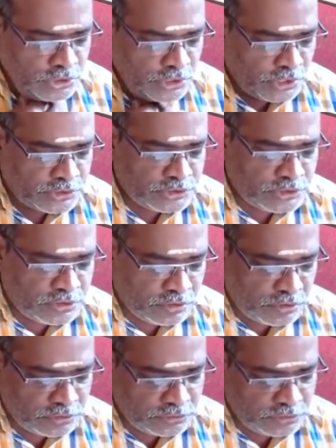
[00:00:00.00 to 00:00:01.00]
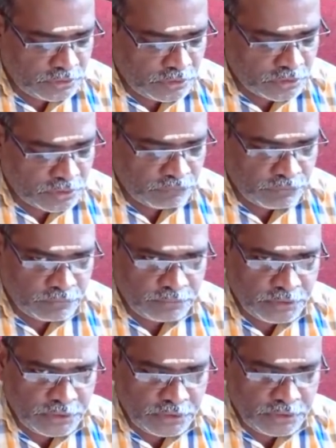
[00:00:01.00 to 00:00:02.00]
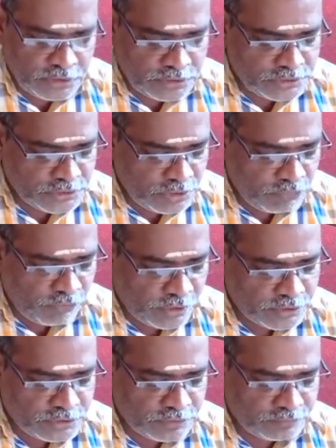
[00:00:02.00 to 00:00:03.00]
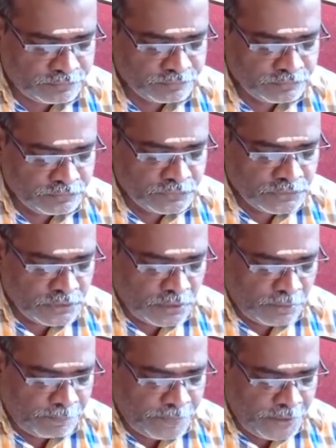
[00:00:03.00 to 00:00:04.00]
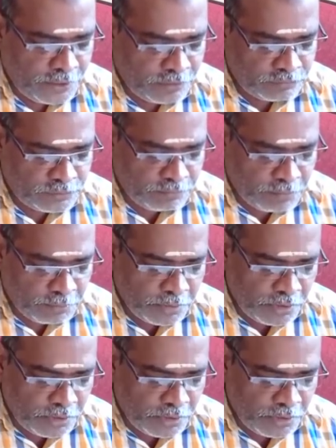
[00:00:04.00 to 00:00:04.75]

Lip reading: etc., the non-conformity is defects. A paint of the bubble,